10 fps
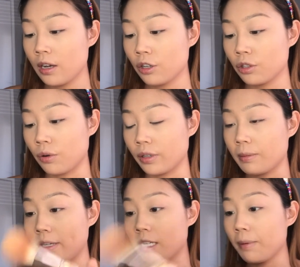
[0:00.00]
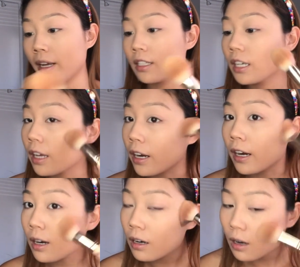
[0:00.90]
It's going to be dipping into
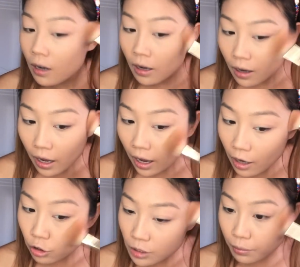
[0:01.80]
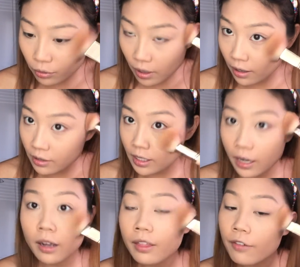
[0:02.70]
here and just
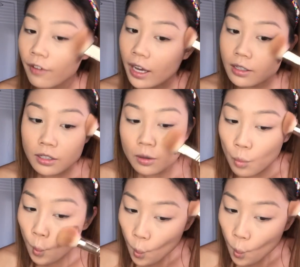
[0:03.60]
bronzing the face.